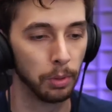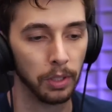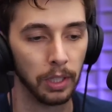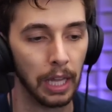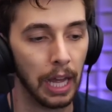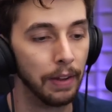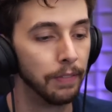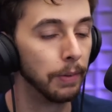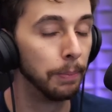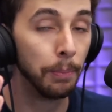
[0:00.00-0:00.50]
World
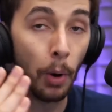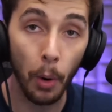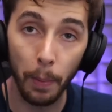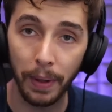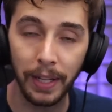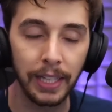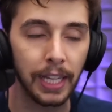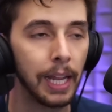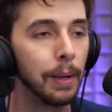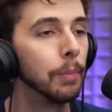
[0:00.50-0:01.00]
Alive, a
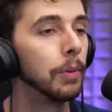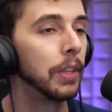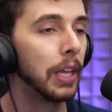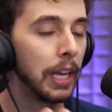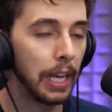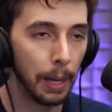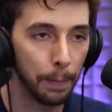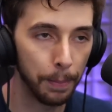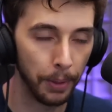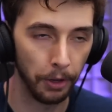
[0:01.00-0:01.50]
mobile game with
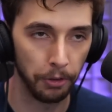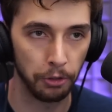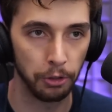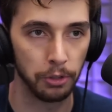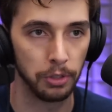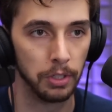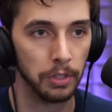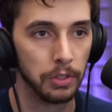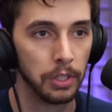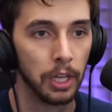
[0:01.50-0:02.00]
in-app
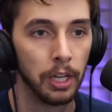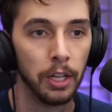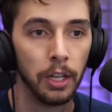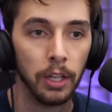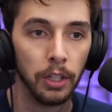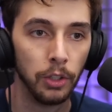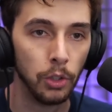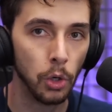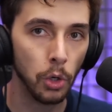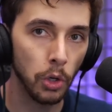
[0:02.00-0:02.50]
purchases,
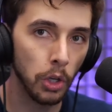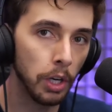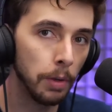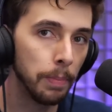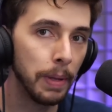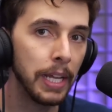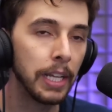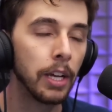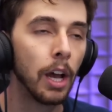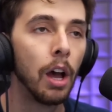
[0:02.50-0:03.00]
you're going to
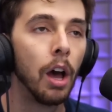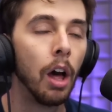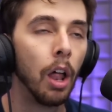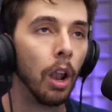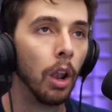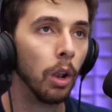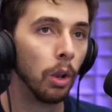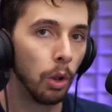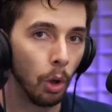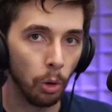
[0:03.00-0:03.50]
make
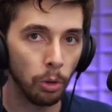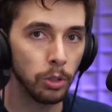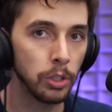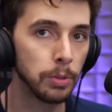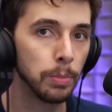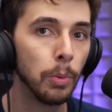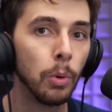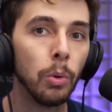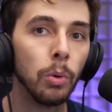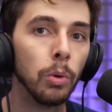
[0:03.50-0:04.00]

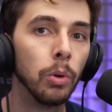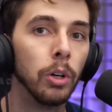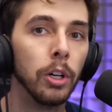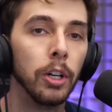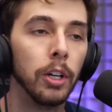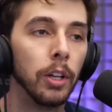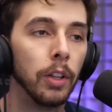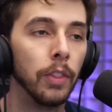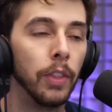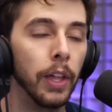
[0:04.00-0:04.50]
loads more
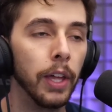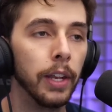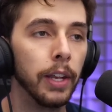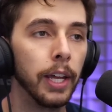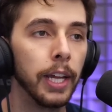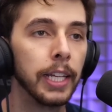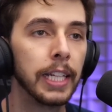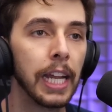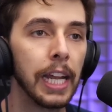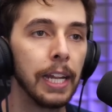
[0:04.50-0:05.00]
than
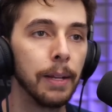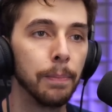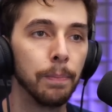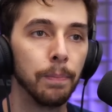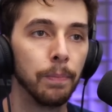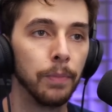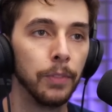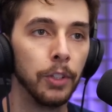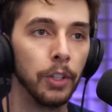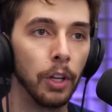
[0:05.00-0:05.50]
a
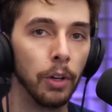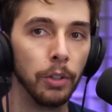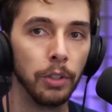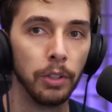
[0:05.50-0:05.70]
game, you know,